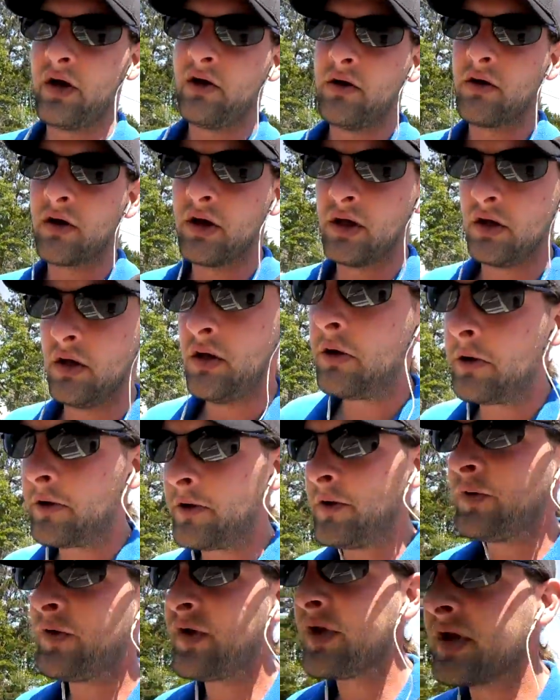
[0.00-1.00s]
you're going to
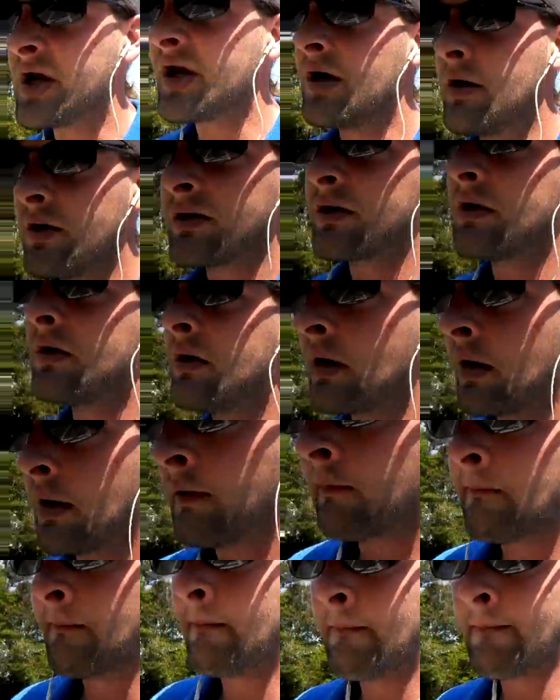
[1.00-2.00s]
introduce the character
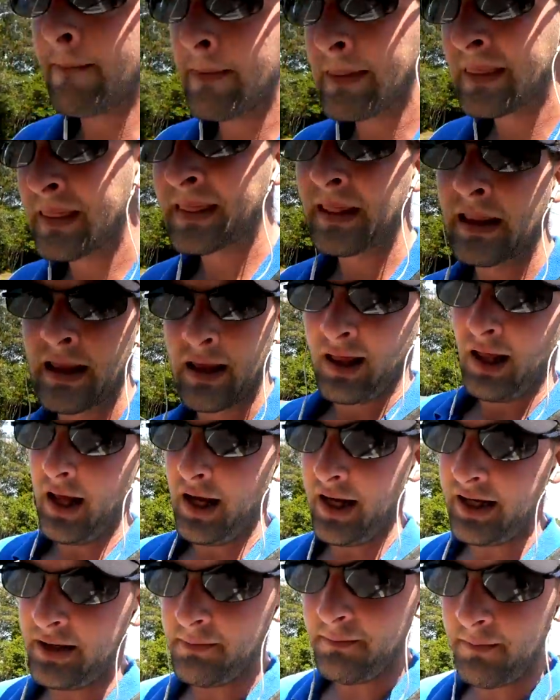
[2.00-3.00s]

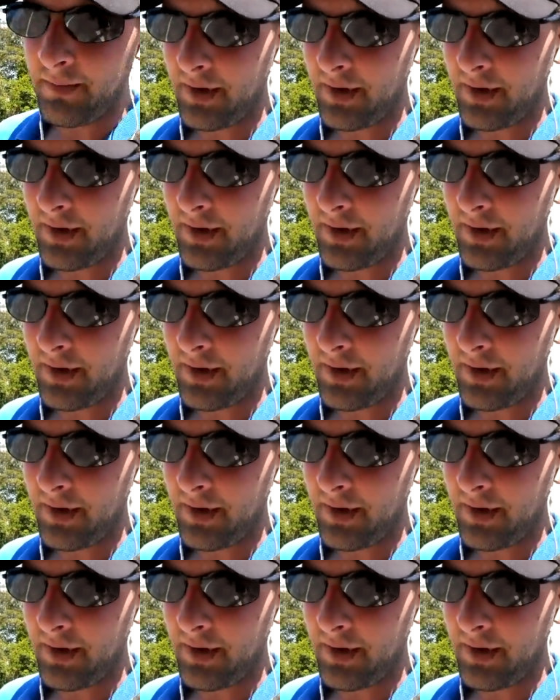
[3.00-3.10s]
and